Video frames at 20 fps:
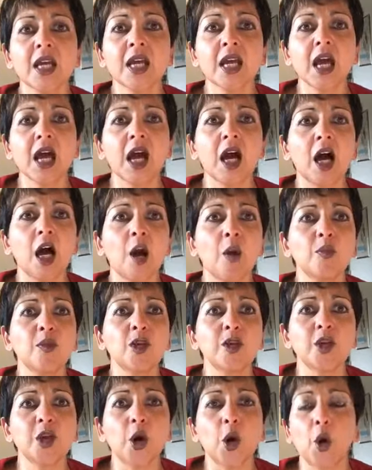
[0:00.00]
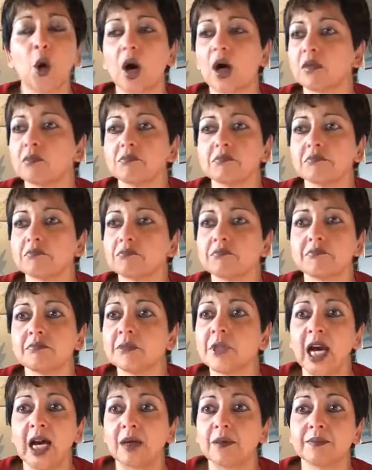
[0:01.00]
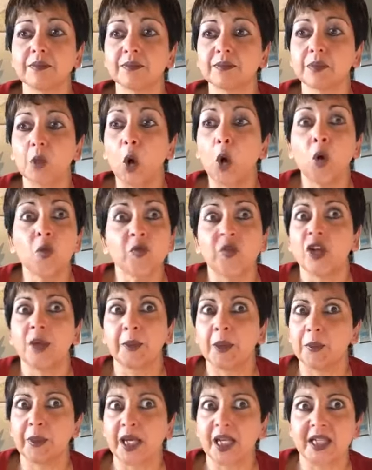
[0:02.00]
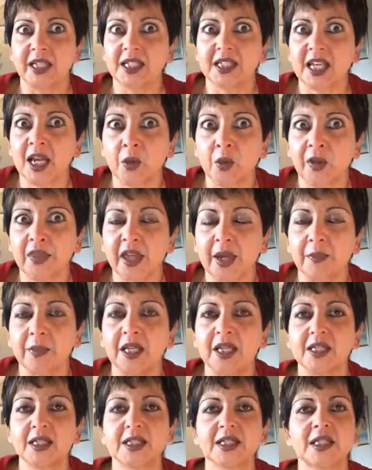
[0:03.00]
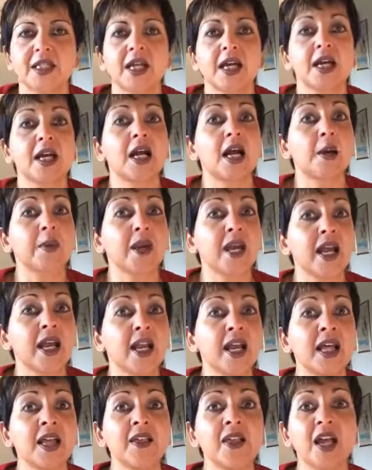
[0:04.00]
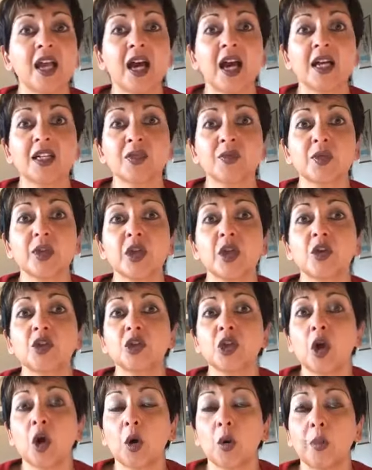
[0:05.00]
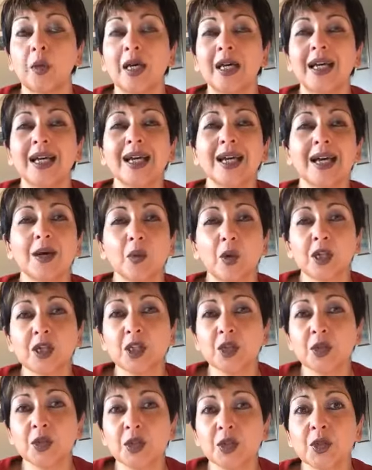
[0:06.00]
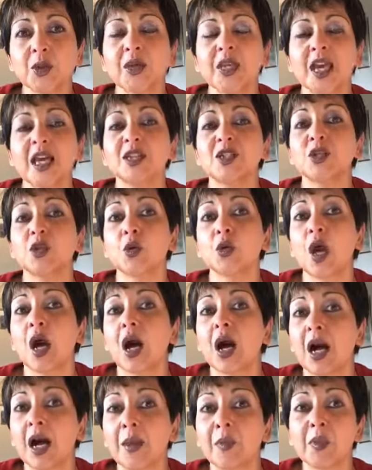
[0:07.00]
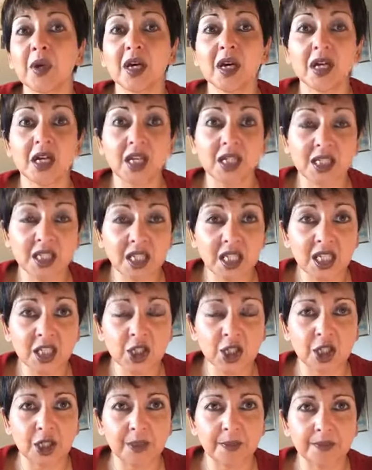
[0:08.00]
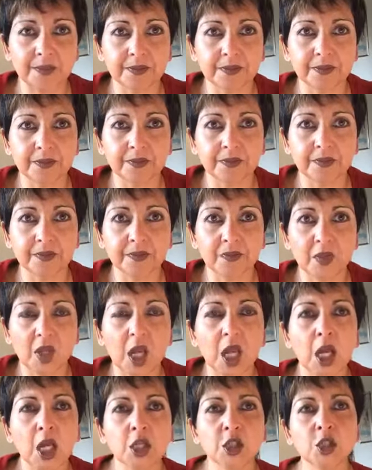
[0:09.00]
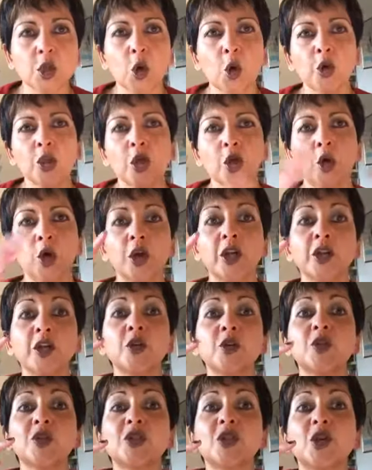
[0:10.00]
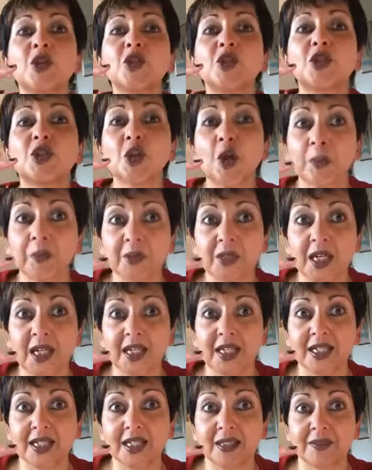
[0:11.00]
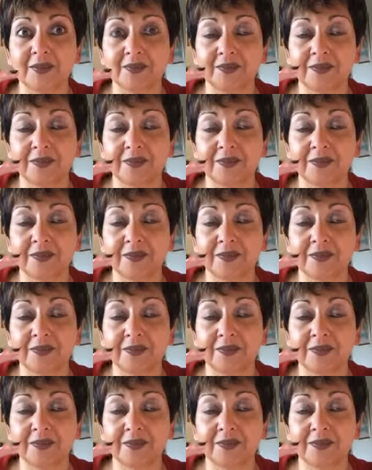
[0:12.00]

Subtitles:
Yeah, hopefully people understand what that means. Gabriela, they ask for your job. What do you do? Yes, so I'm a teacher. So you're going to use your job title.